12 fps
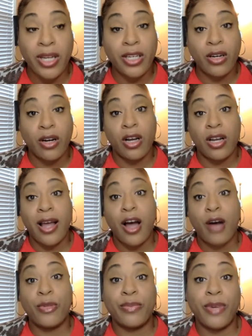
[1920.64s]
depending on
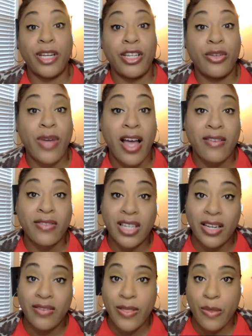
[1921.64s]
how much money you have
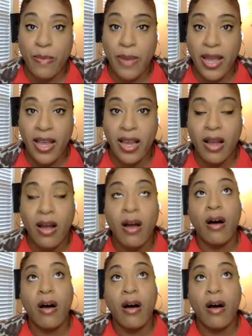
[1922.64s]
saved in the bank,